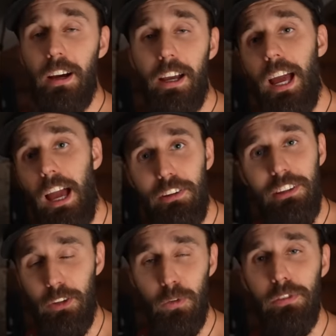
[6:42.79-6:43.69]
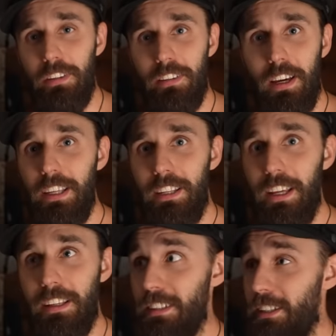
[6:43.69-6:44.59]
I haven't used this in 90
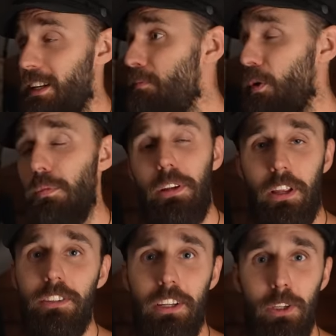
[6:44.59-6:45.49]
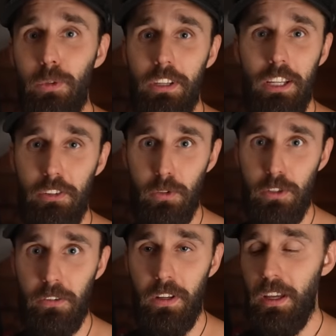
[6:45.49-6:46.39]
days and I'm probably not going to use it in the
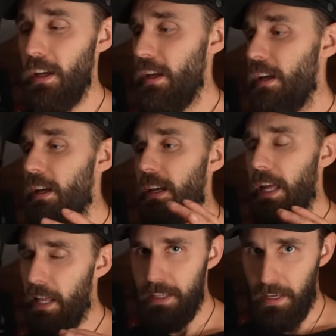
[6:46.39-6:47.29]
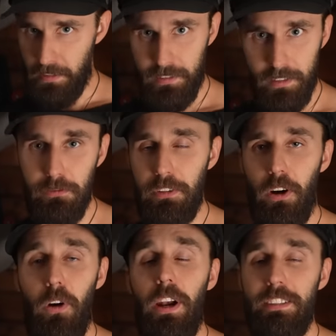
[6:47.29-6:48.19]
future. And yes,
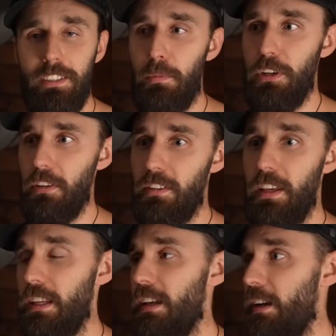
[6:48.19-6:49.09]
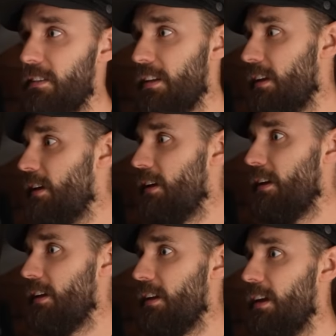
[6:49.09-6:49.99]
there are exceptions. Say that
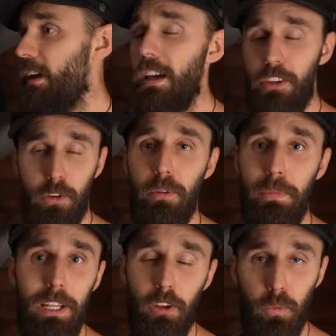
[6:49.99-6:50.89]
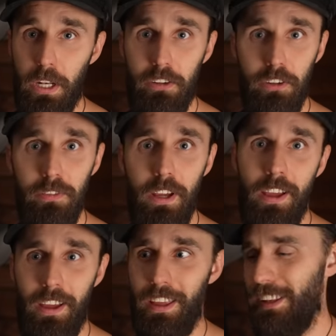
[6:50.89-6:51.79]
you're in the middle of the winter
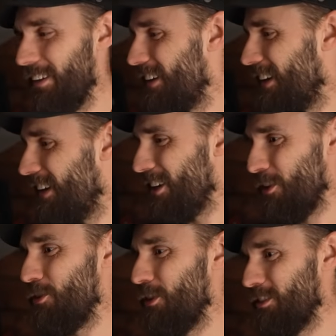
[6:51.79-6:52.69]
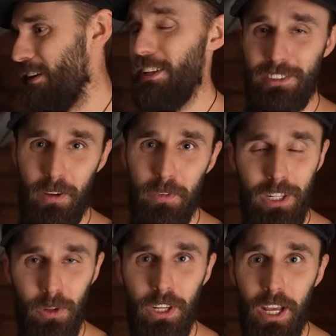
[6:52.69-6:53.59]
and you're just having summer
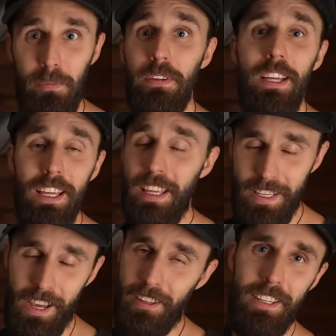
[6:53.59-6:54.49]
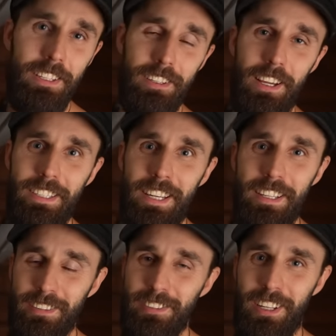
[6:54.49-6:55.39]
clothing up. Yeah, then the 90
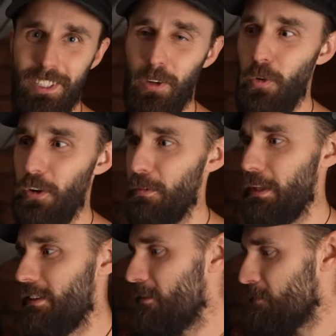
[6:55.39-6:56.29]
days is not going to work. But